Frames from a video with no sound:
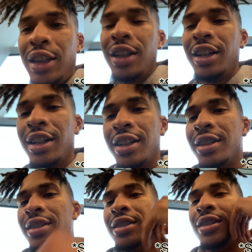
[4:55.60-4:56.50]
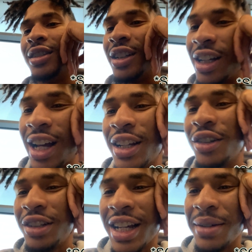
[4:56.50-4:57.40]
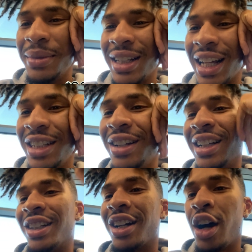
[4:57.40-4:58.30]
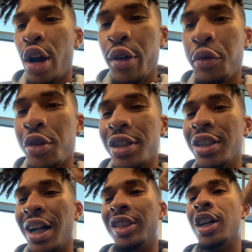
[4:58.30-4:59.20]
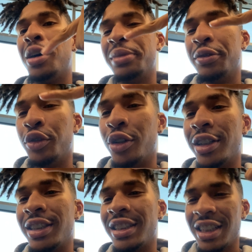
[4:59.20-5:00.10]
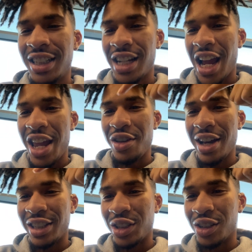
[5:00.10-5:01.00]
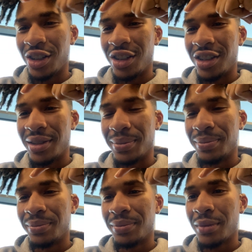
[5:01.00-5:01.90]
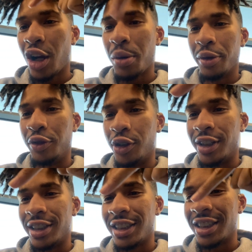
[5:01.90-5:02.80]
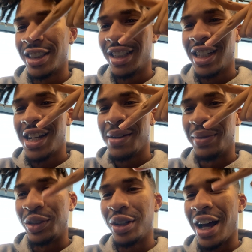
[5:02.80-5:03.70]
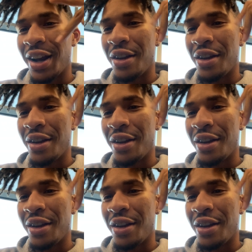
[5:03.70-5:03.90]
they're predators. I know that, but like you got your carnivores, you got your omnivores, and you got your herbivores. But you got